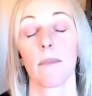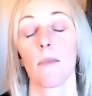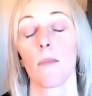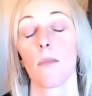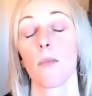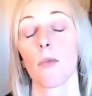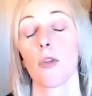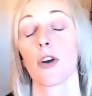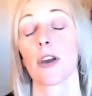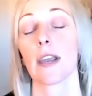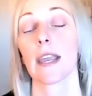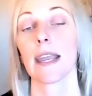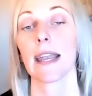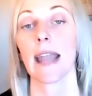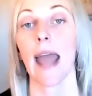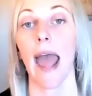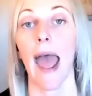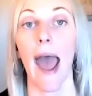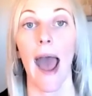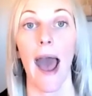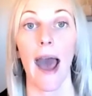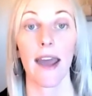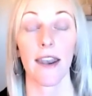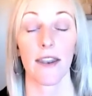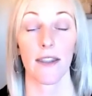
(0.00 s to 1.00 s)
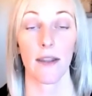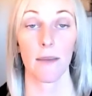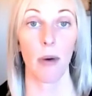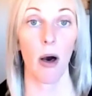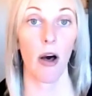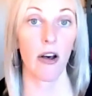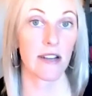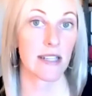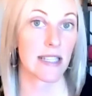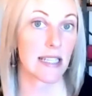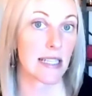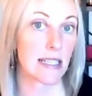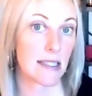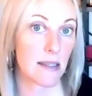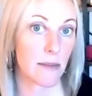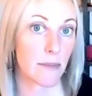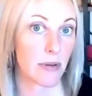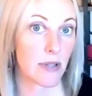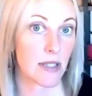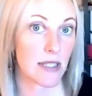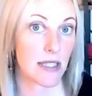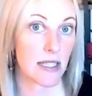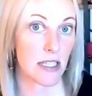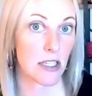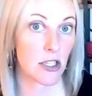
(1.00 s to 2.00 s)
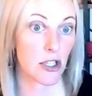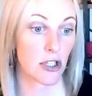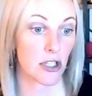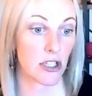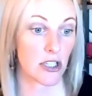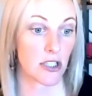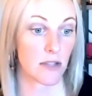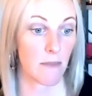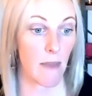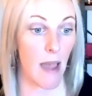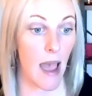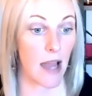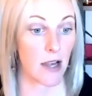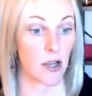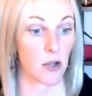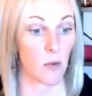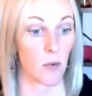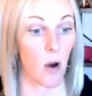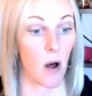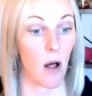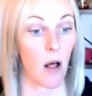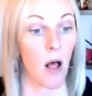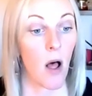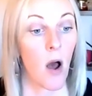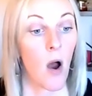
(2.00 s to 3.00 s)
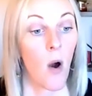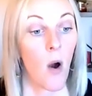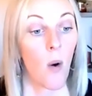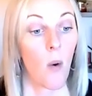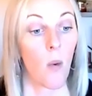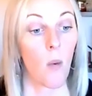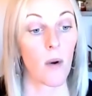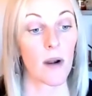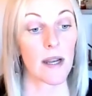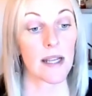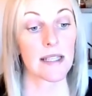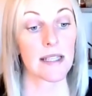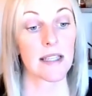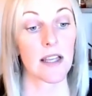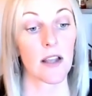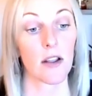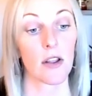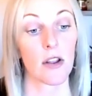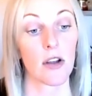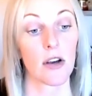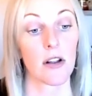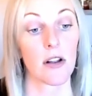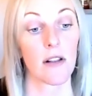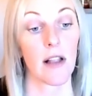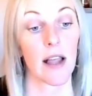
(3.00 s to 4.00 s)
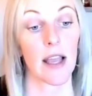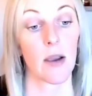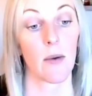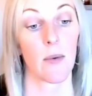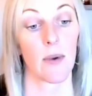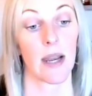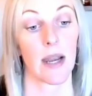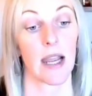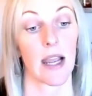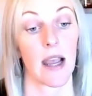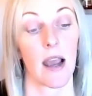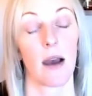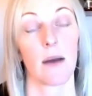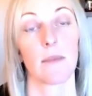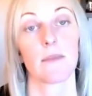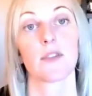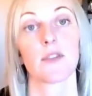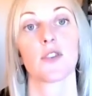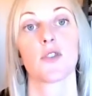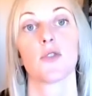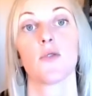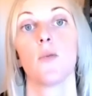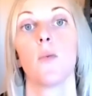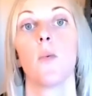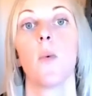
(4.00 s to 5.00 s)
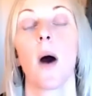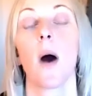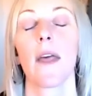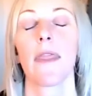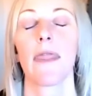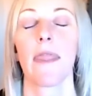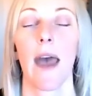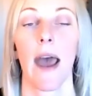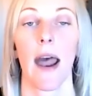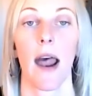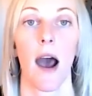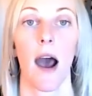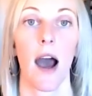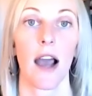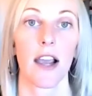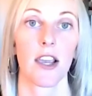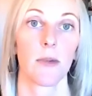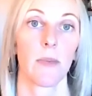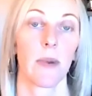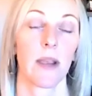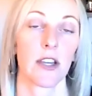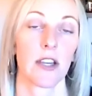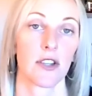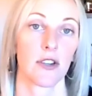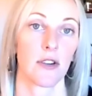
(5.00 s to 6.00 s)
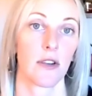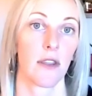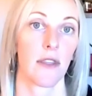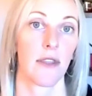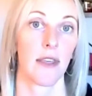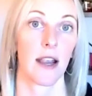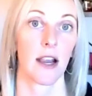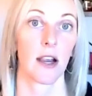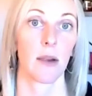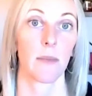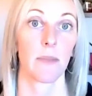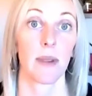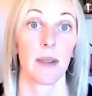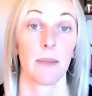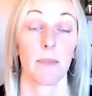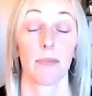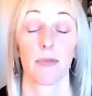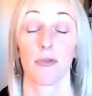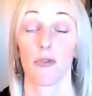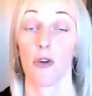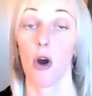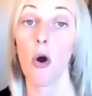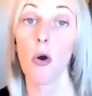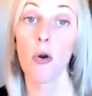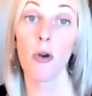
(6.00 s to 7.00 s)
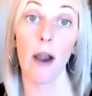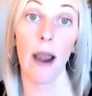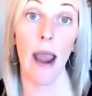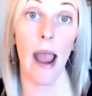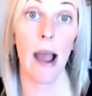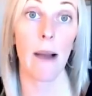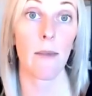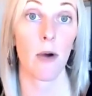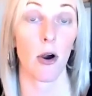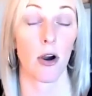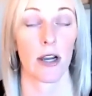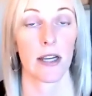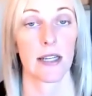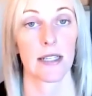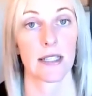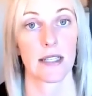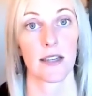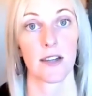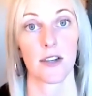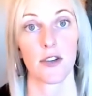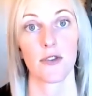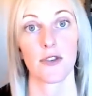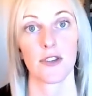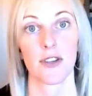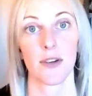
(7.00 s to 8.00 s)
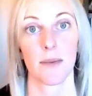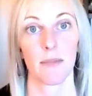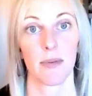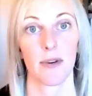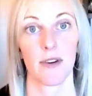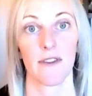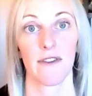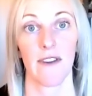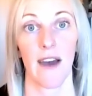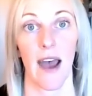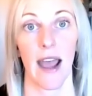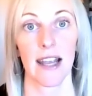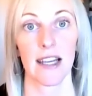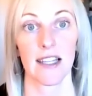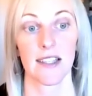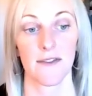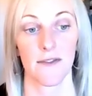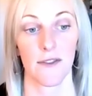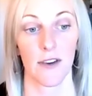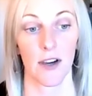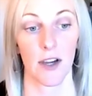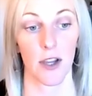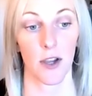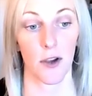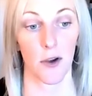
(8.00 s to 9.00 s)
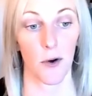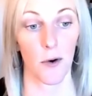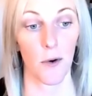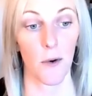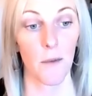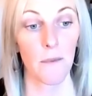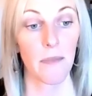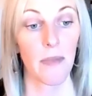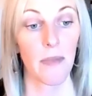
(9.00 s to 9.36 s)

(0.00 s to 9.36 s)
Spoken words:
Looking at the policies and procedures manual. What does it look like when it comes to what that occupational therapy program or institution provides for you?